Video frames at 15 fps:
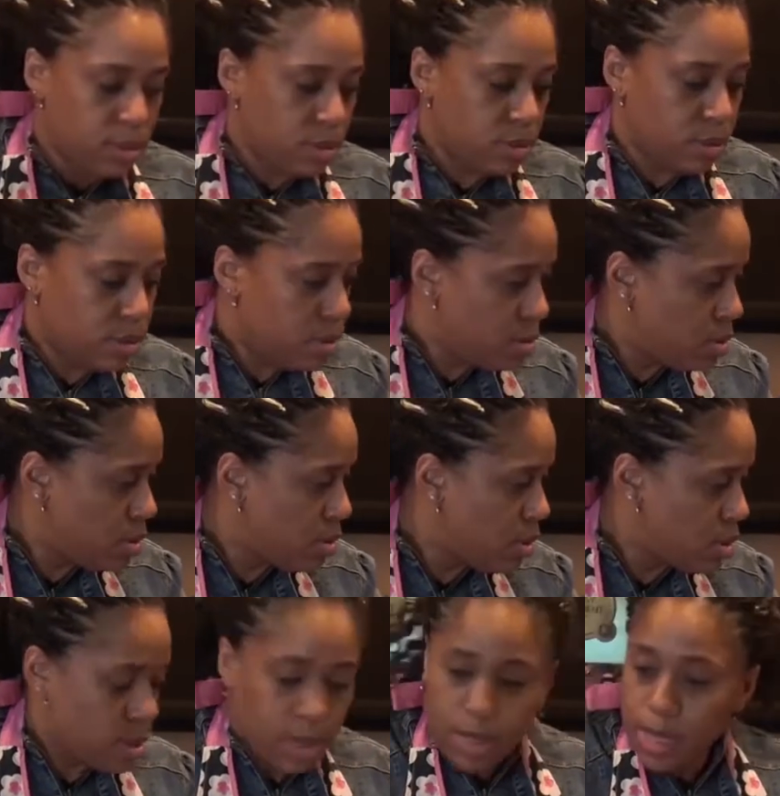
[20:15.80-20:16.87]
So
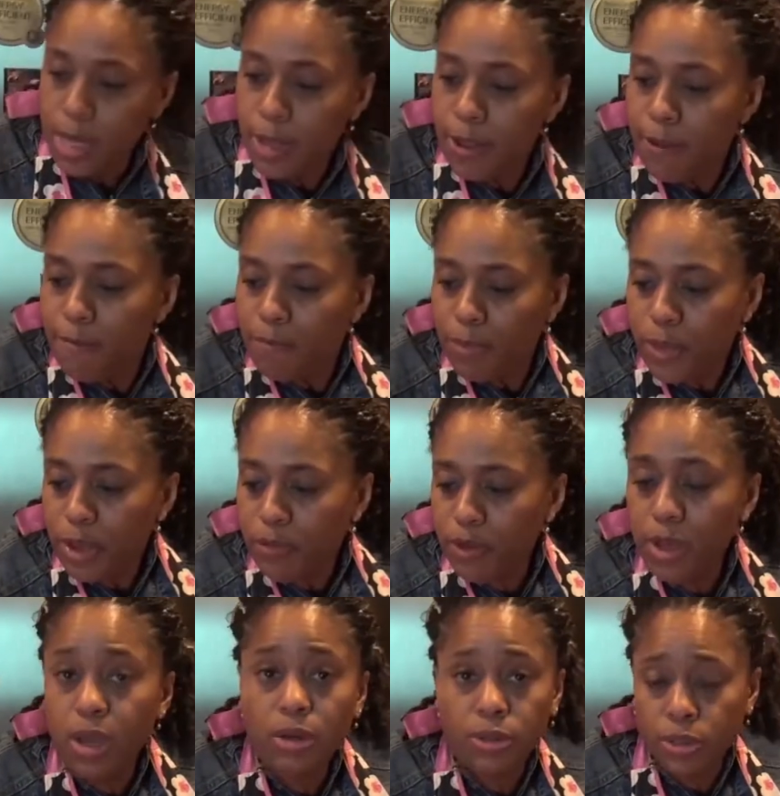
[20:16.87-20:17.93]

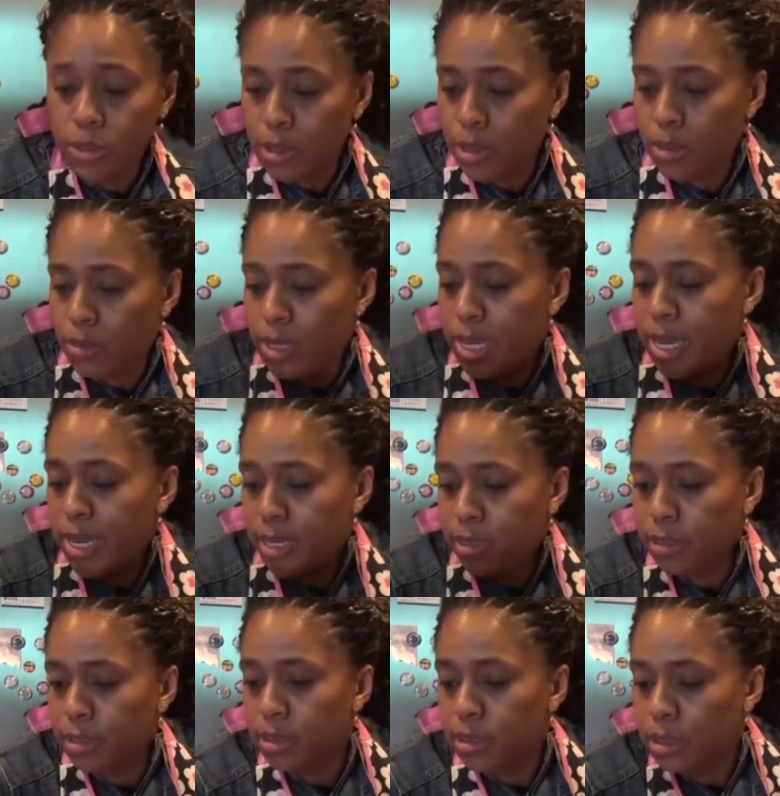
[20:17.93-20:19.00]
avocado's gonna go
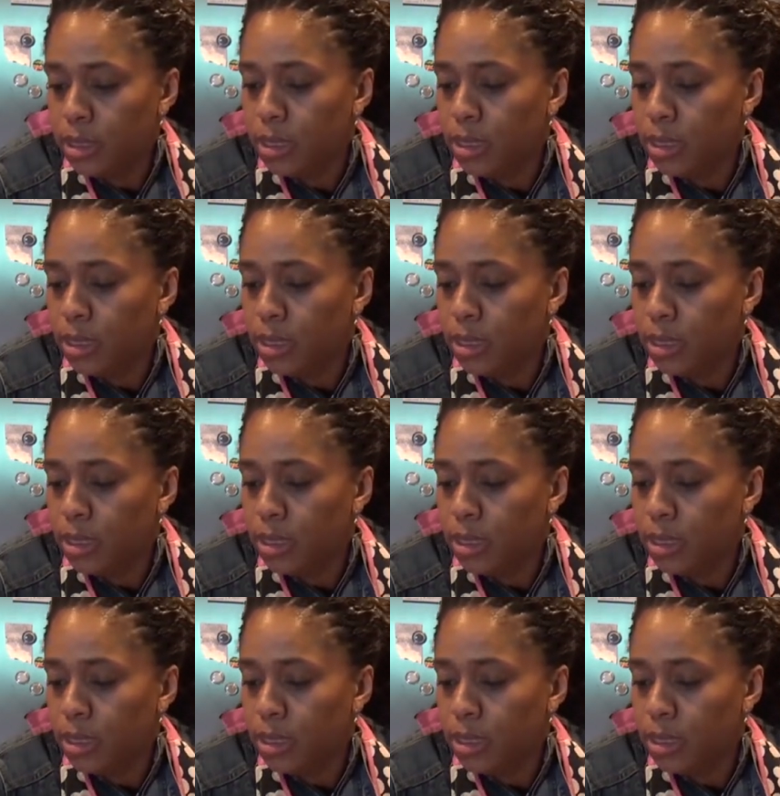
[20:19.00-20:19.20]
last.